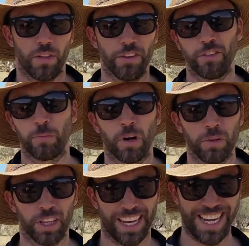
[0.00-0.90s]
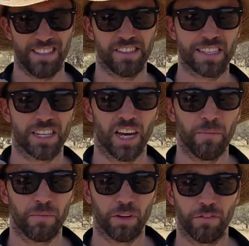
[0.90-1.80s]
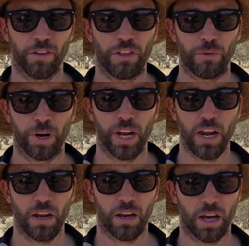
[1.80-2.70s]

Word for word: This is probably the easiest step of the three.